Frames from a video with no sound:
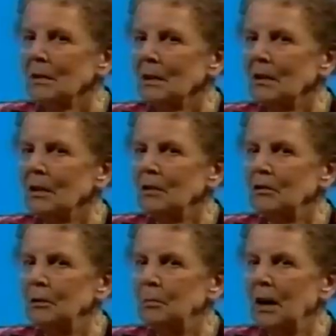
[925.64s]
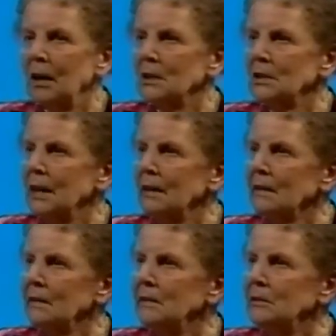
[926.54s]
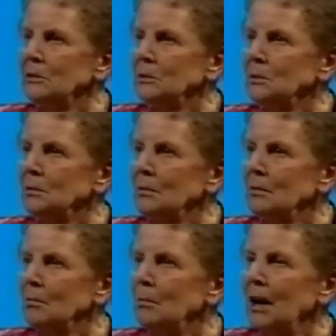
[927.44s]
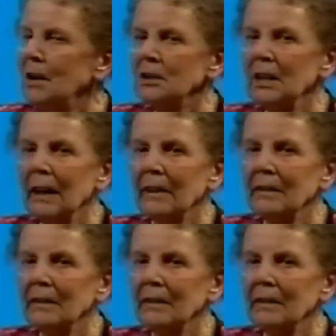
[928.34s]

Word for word: I'll go for Parsec. Huh? Parsec.